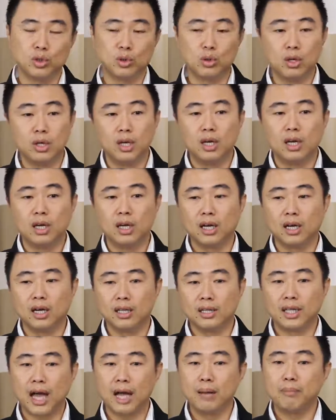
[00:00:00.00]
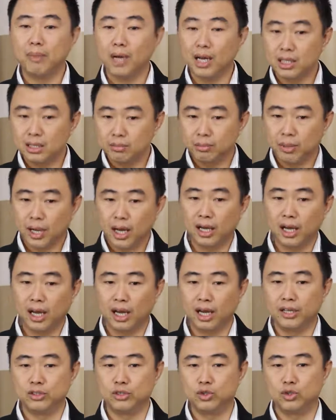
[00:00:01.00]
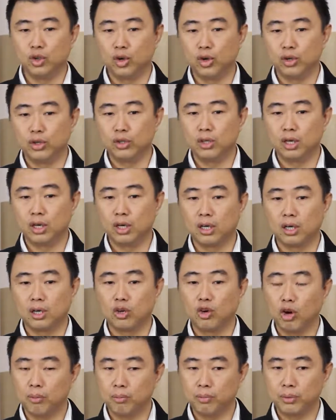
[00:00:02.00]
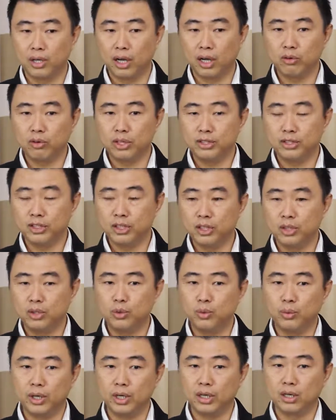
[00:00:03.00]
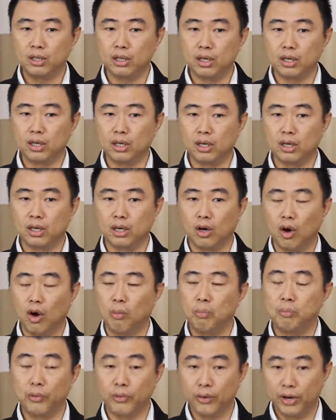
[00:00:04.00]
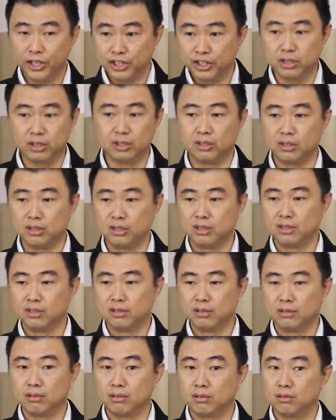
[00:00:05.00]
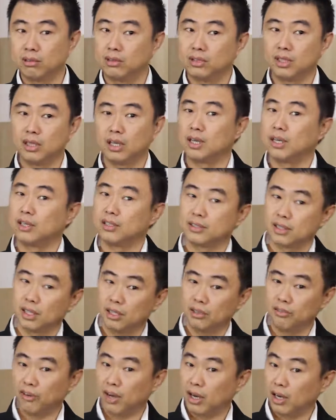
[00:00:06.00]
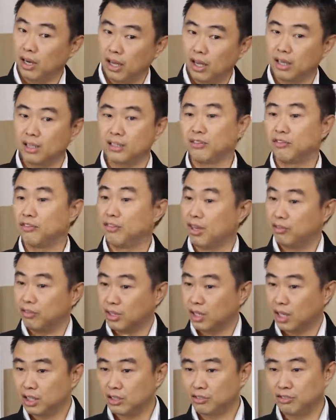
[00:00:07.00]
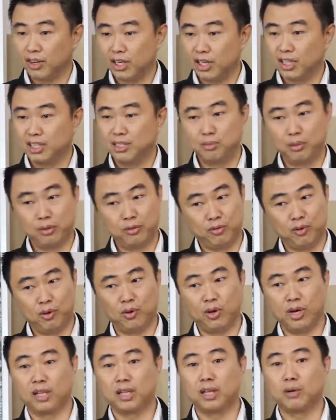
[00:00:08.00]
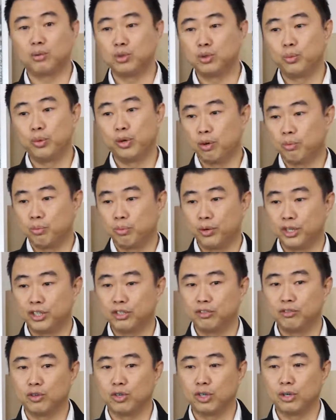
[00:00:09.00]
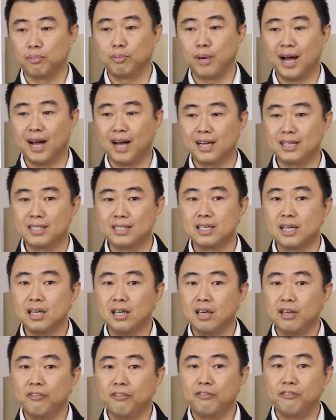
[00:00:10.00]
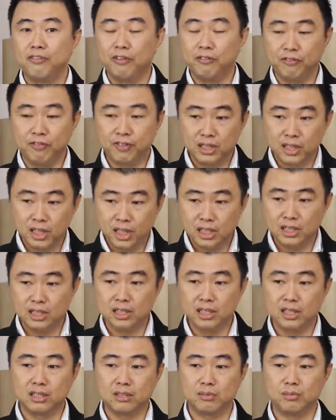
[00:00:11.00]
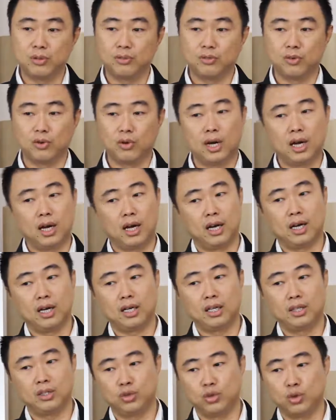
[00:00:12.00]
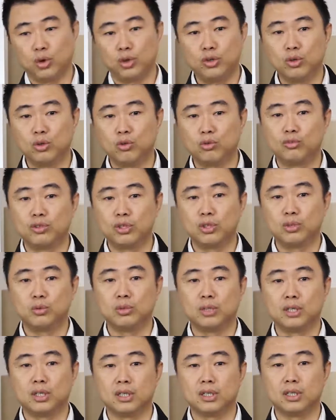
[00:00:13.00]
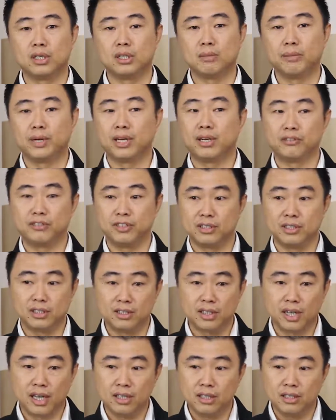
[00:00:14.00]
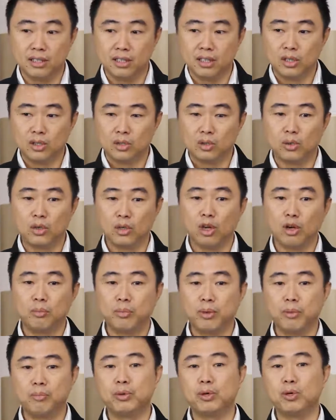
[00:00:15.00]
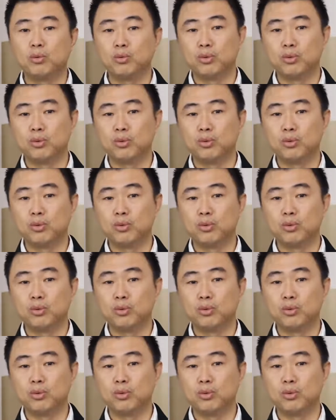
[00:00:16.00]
So time passed by, I joined corporate. I was actually doing operation. So you see, I studied finance. I've never touched finance before, and I was doing operation for the past 15 years before I joined over to the metaphysics line. So a lot of people